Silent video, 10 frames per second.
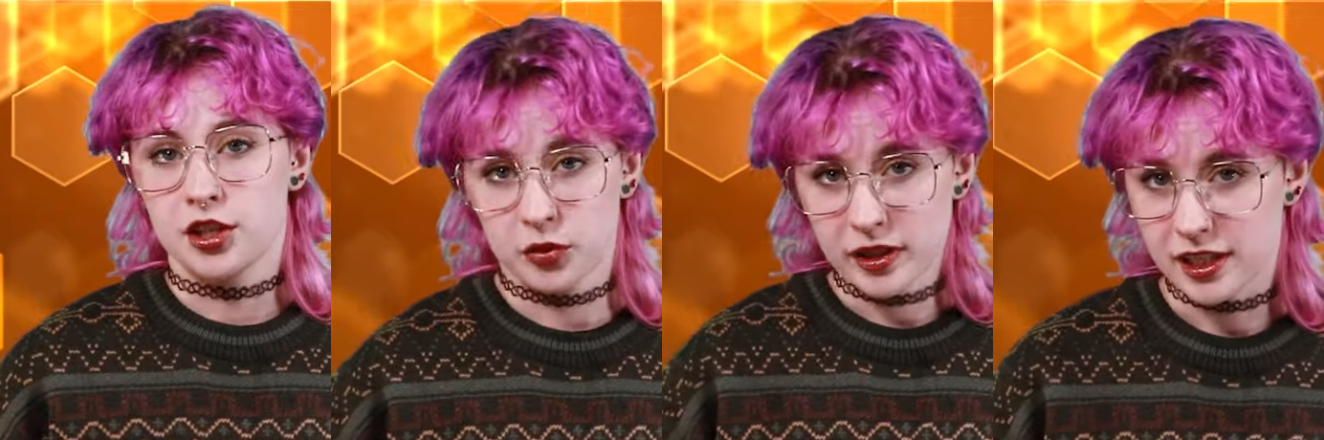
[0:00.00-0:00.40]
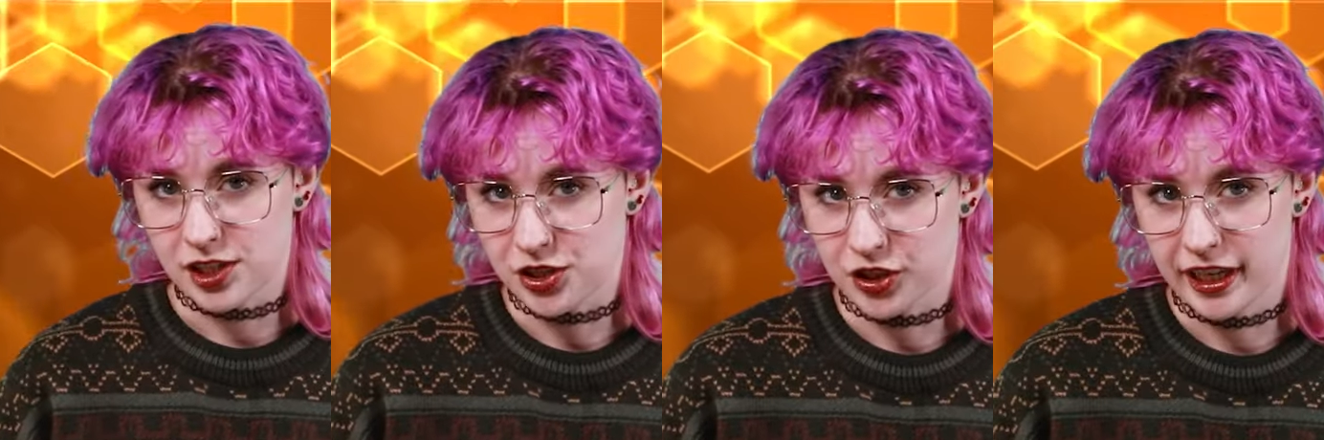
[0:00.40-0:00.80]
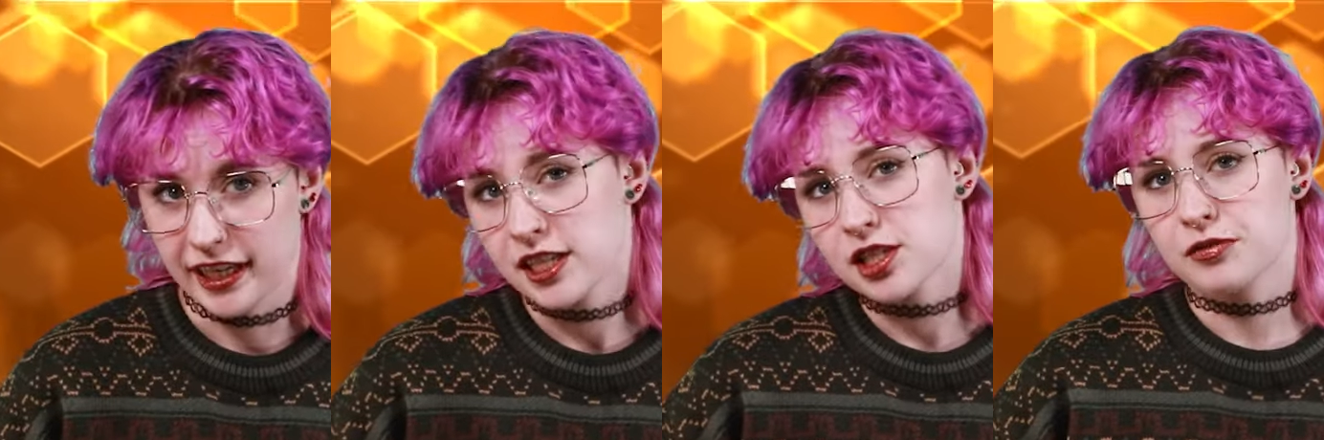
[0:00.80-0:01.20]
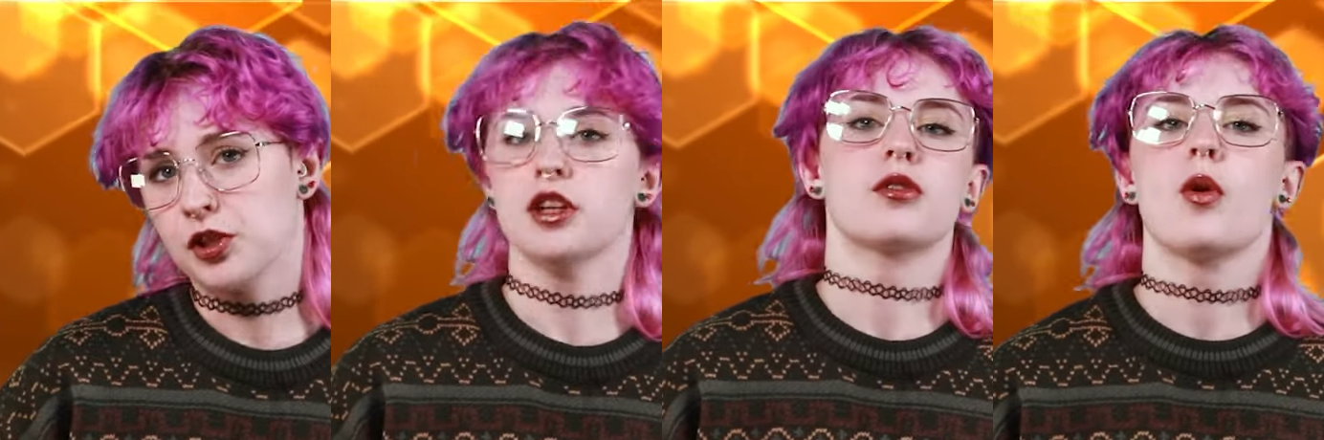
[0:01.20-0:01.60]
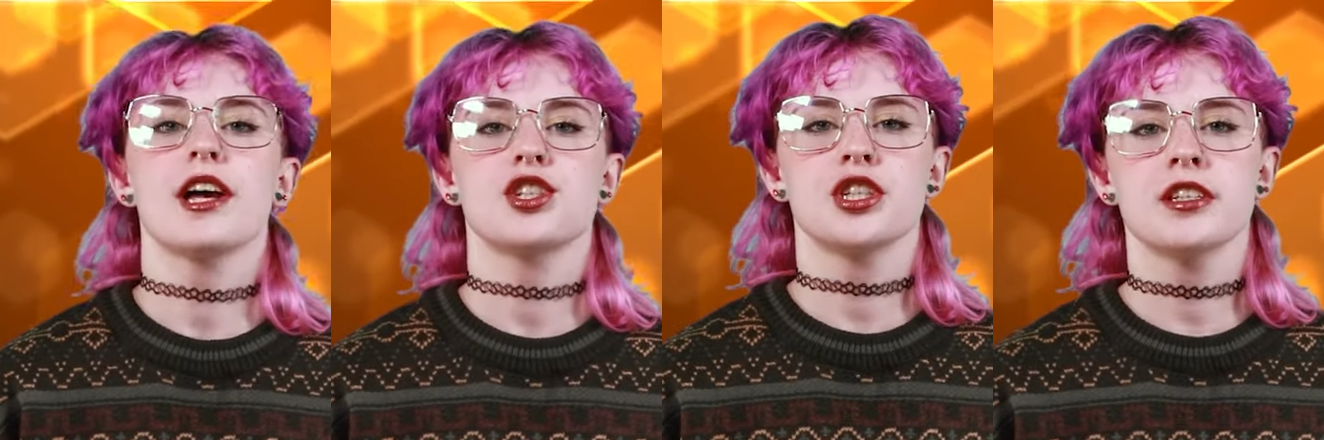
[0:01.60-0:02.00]
Human history is full of
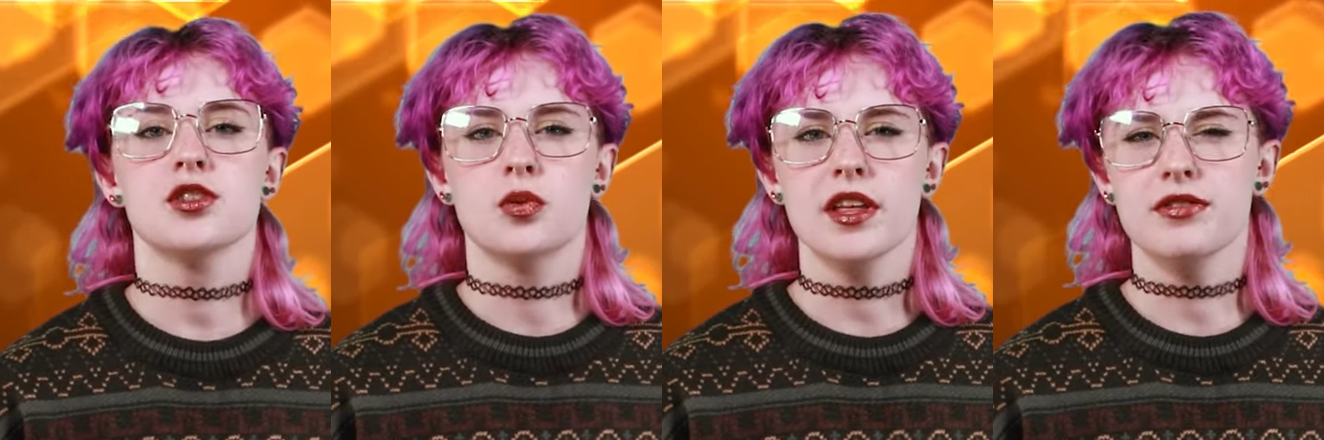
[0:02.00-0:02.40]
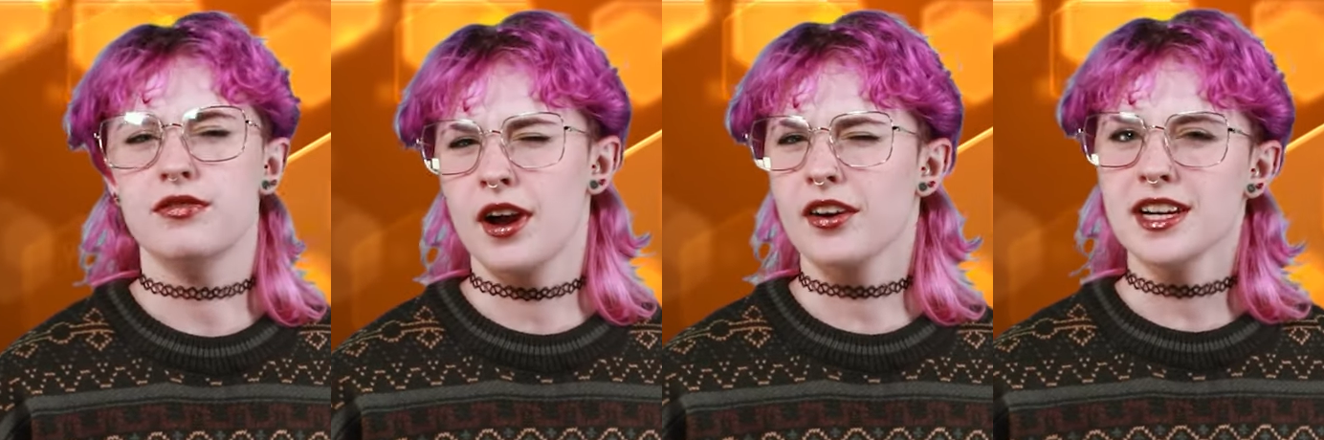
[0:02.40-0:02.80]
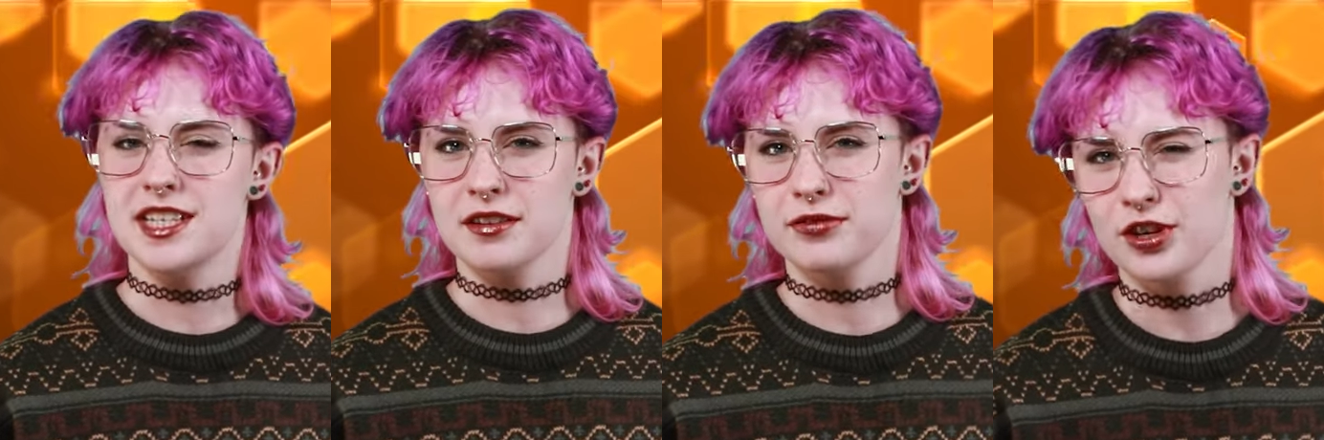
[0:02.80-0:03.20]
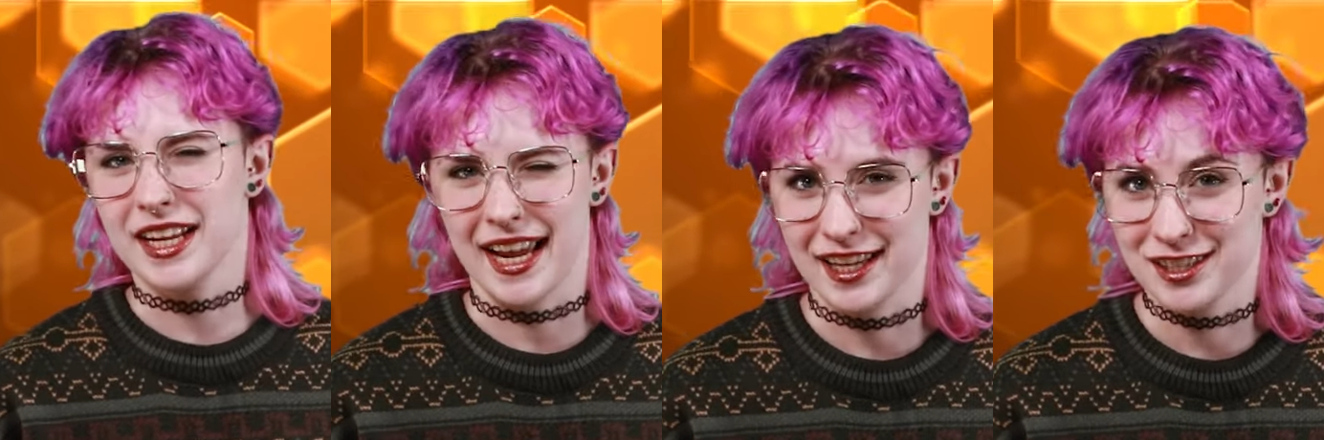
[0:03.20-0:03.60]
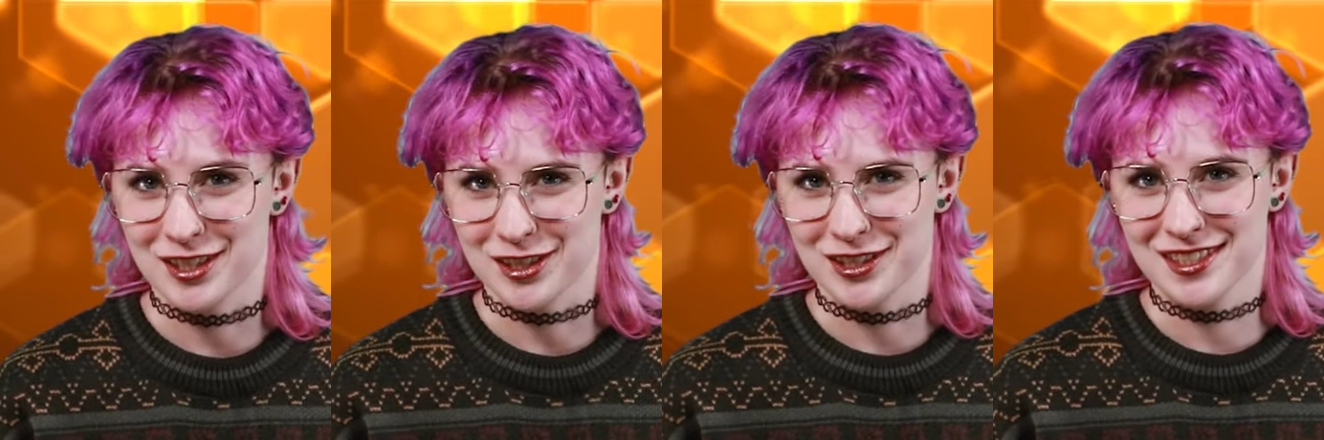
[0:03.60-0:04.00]
questions with very differing
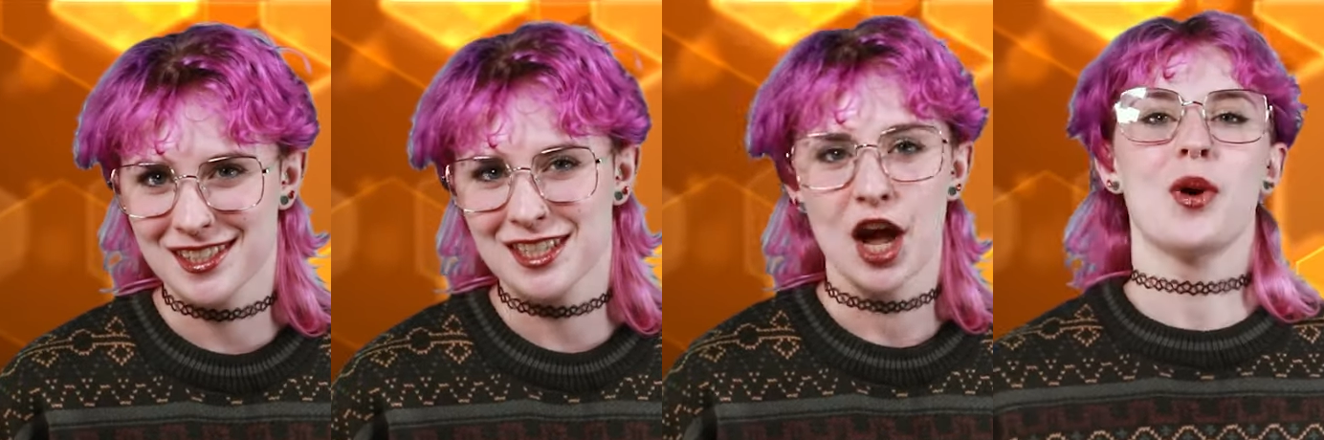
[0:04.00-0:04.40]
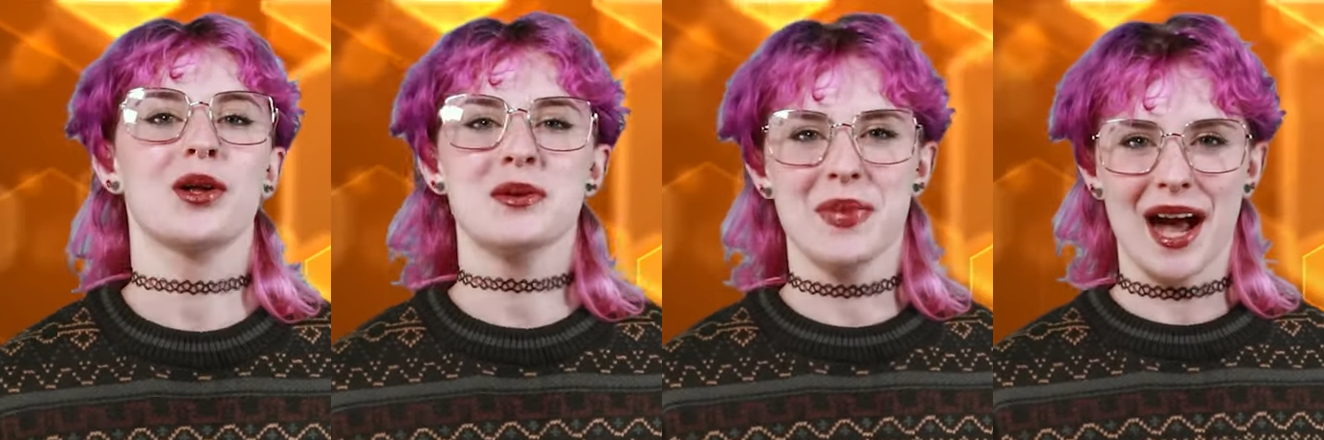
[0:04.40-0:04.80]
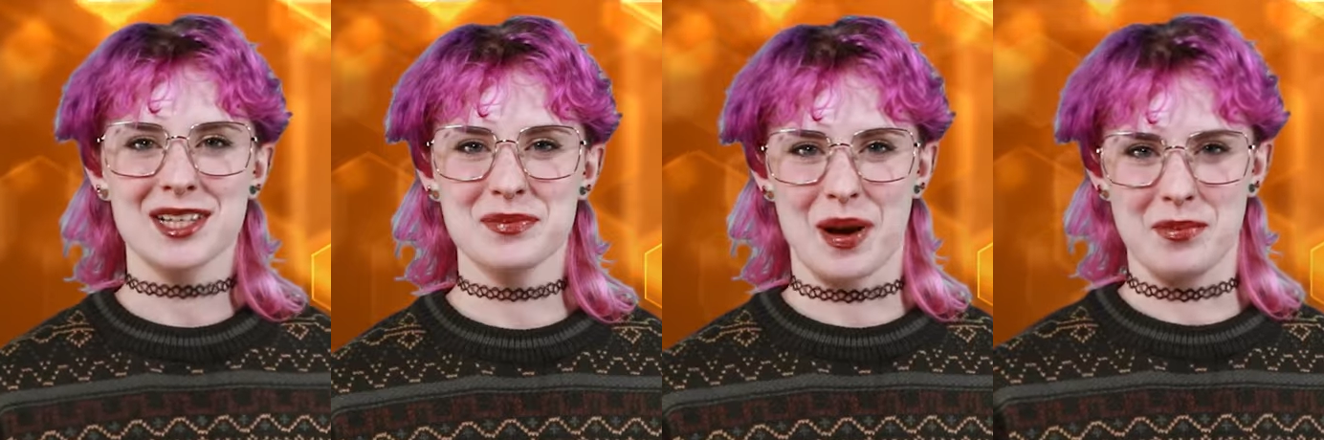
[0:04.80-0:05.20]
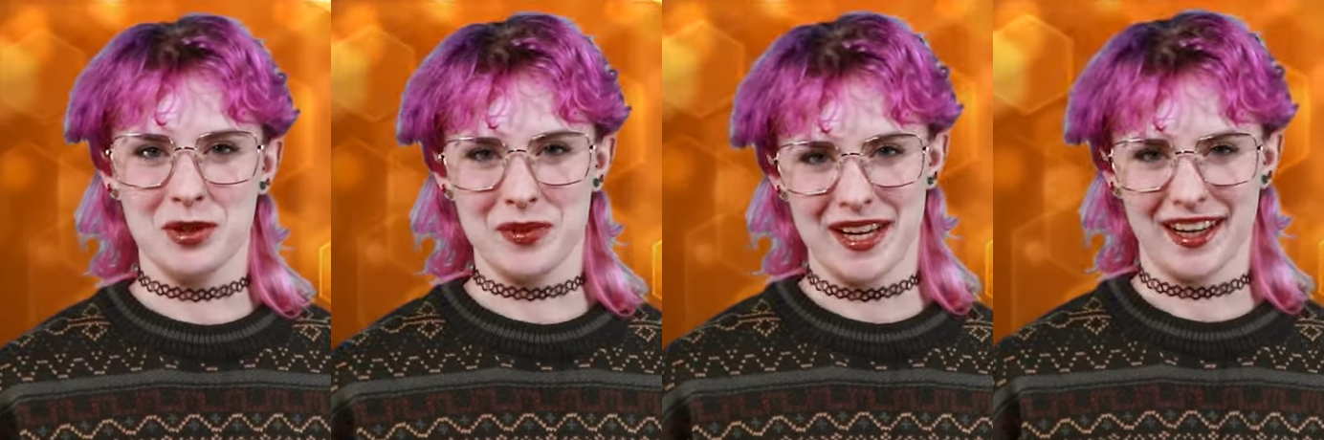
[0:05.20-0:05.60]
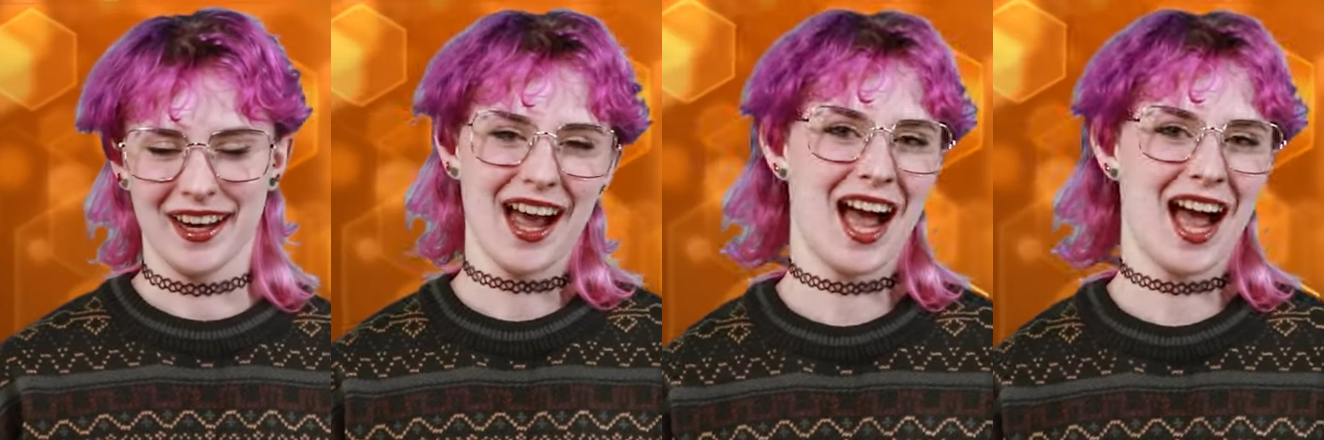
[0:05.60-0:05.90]
answers. Welcome back to Bumblebee.